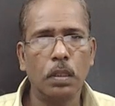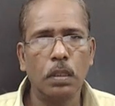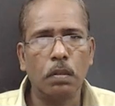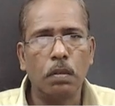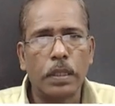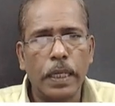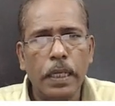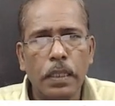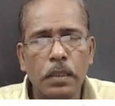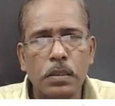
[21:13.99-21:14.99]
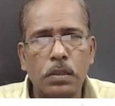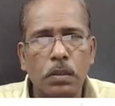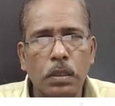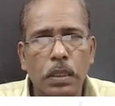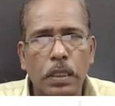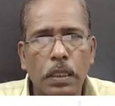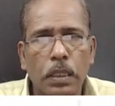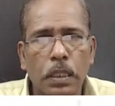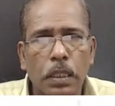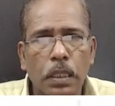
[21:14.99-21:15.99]
Okay, so
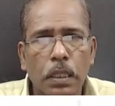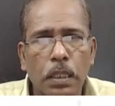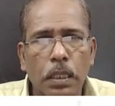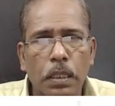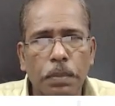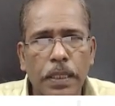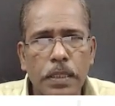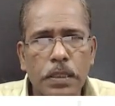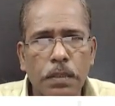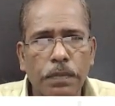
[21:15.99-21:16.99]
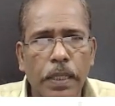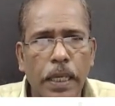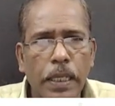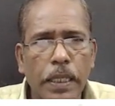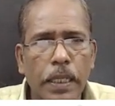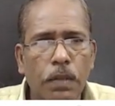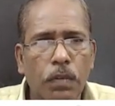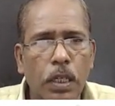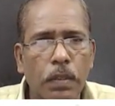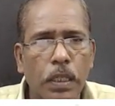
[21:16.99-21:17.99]
in because of a, here
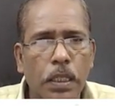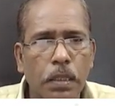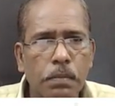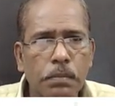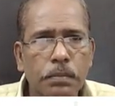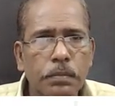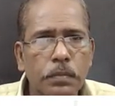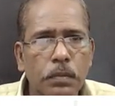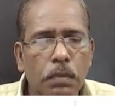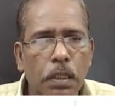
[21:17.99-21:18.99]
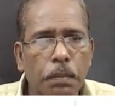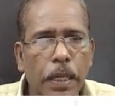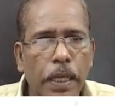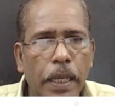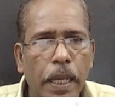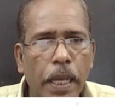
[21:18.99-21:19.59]
what will come 1 by a.